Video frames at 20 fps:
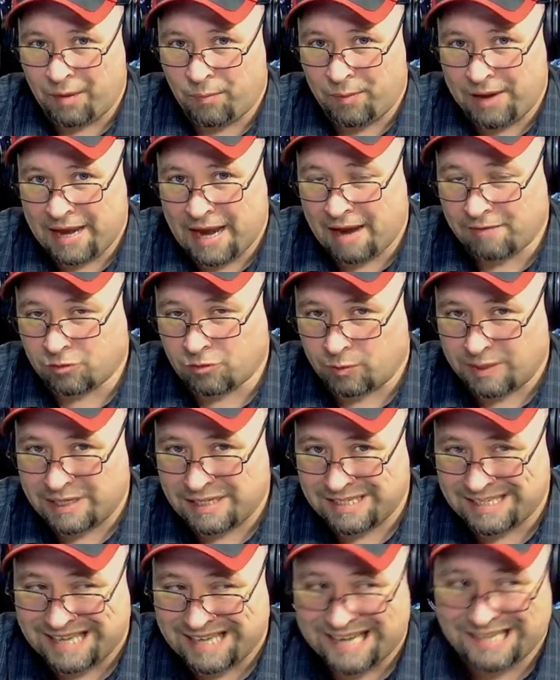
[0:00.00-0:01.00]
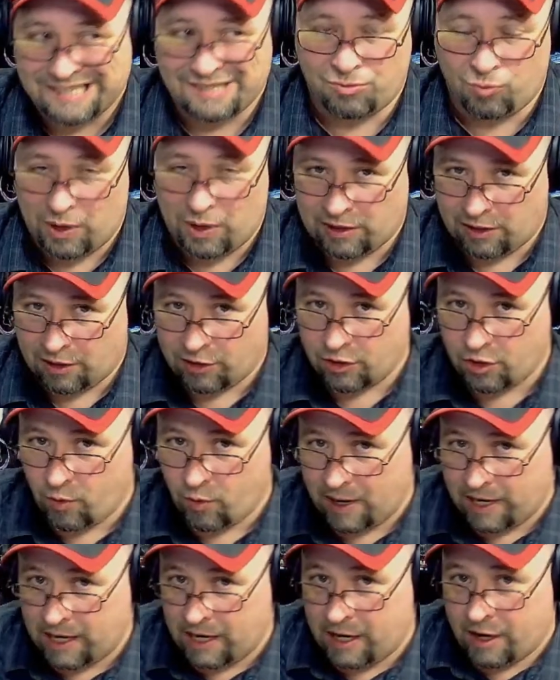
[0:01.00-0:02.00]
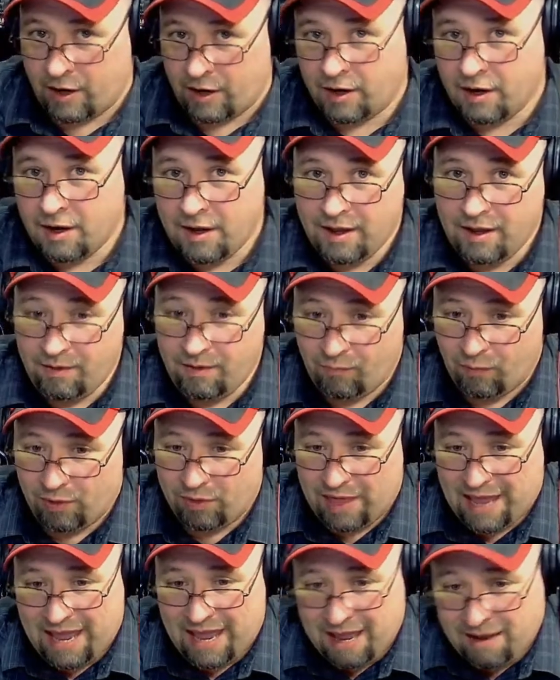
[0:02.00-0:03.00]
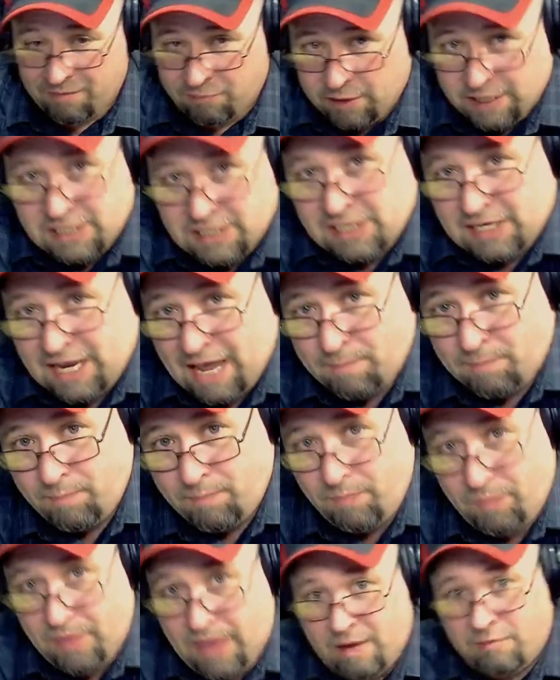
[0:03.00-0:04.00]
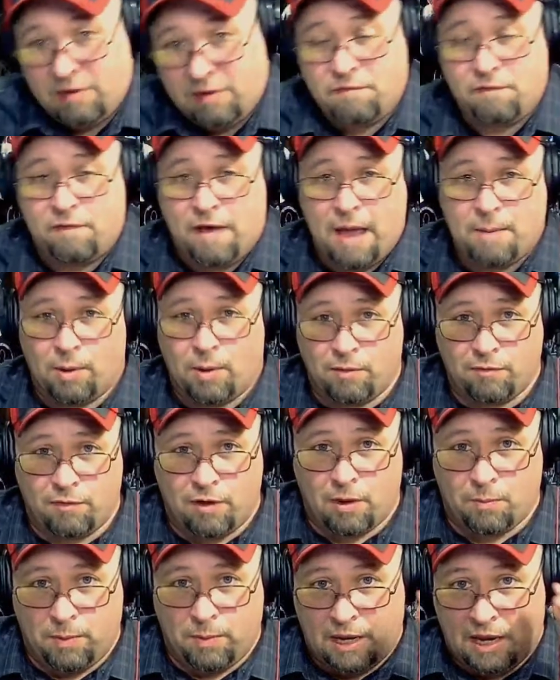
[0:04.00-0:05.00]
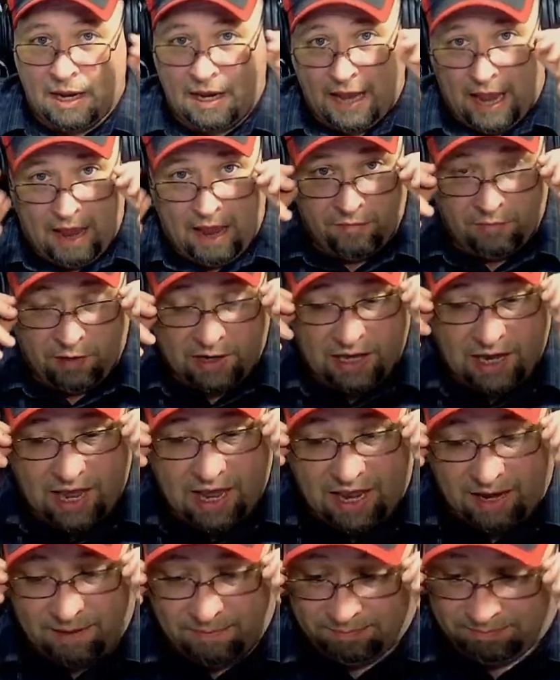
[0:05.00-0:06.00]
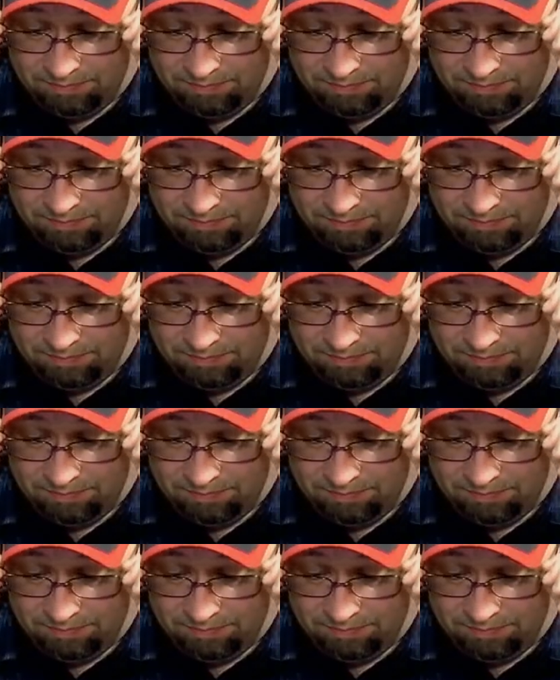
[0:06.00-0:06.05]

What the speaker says: we have to resist what they're doing here with every step, every fiber of our being, every day.